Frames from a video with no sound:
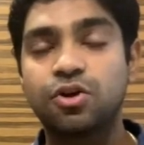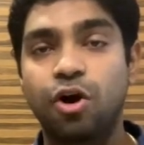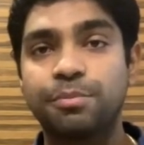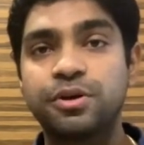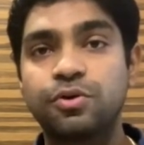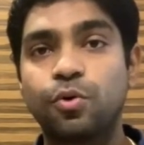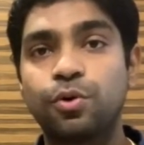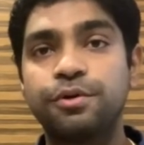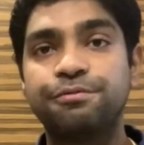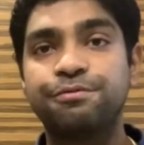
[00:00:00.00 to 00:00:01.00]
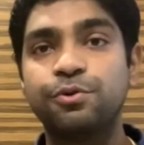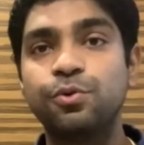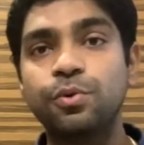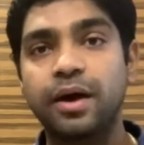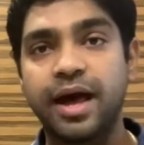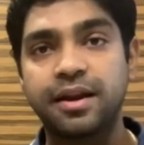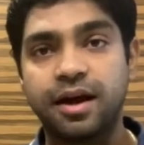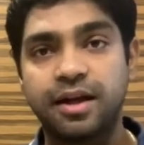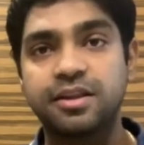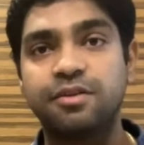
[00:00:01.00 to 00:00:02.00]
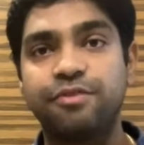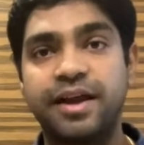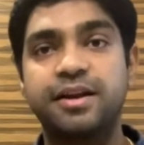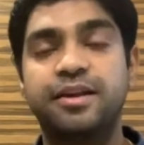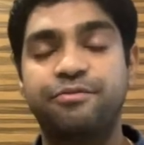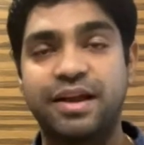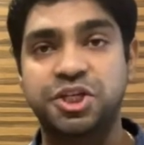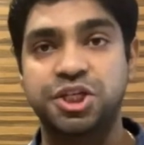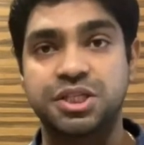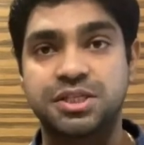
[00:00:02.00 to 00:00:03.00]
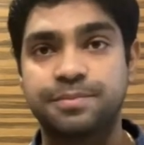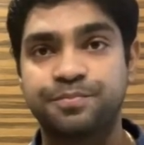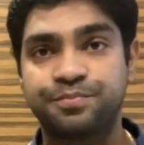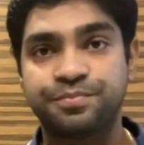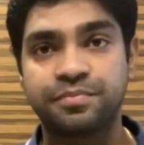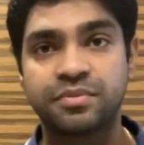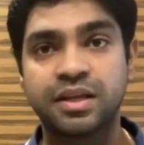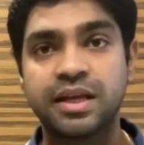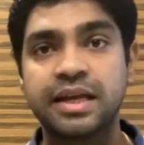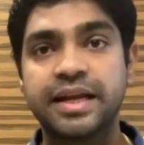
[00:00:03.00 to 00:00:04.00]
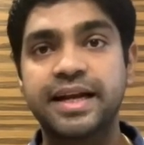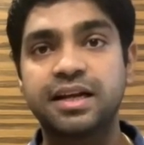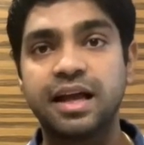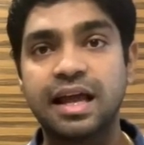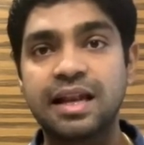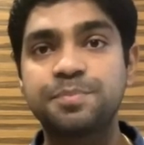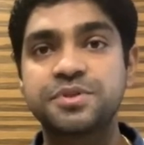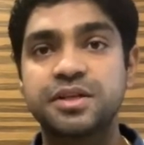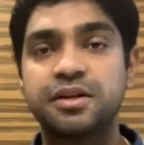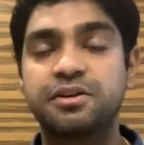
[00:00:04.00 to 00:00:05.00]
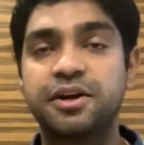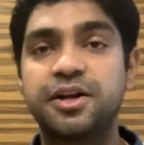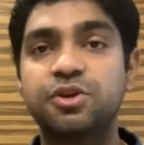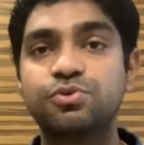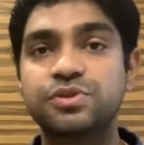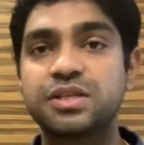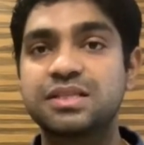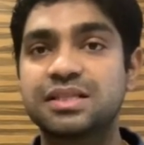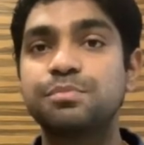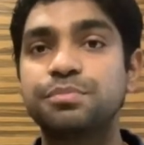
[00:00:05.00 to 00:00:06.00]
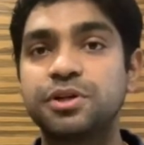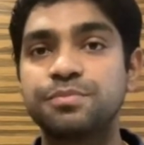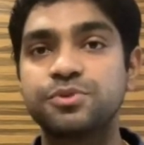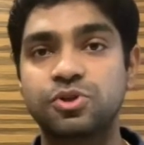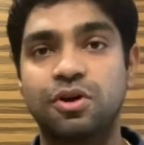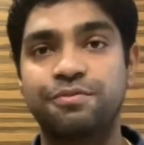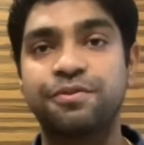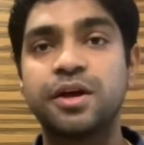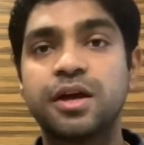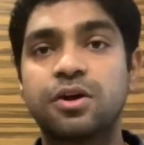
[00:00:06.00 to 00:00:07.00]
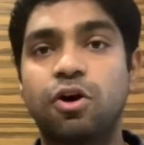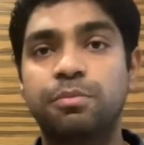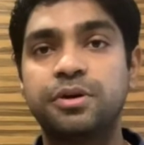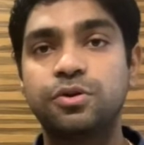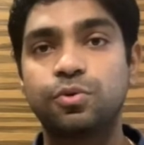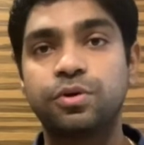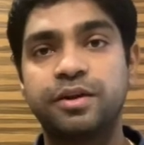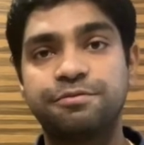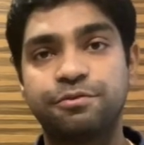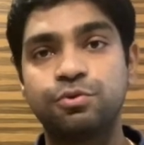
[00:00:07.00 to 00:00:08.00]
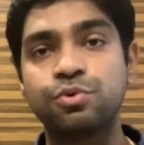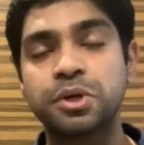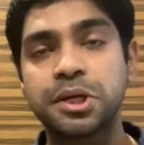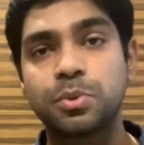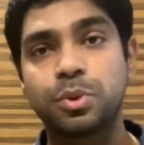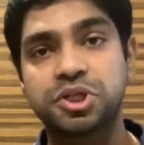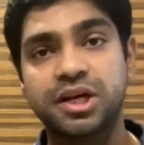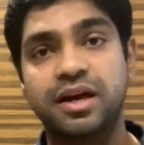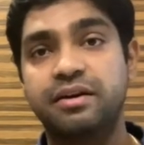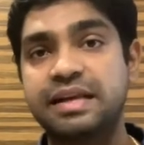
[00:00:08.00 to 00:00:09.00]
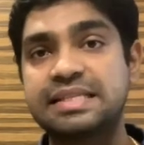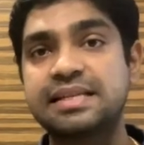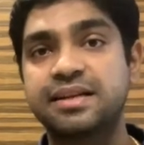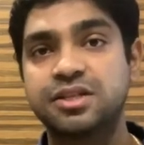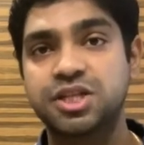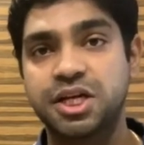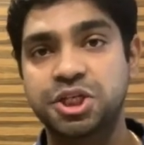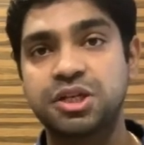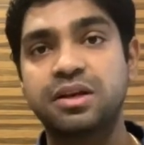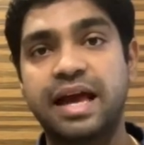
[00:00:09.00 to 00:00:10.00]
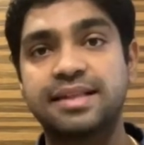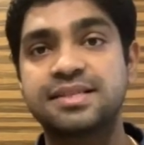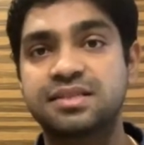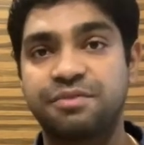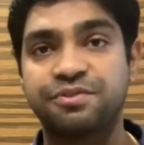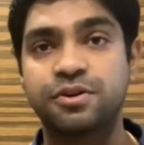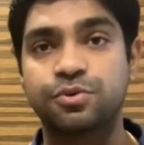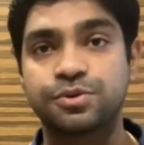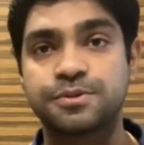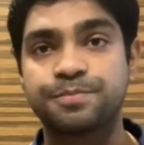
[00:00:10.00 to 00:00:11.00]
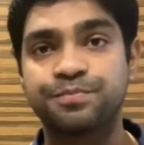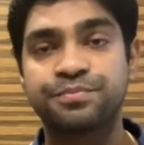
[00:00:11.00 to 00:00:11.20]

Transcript: common cold, flu, and other viral infections. It helps reduce the symptoms of common cold and flu, which are nasal congestion and stuffy nose.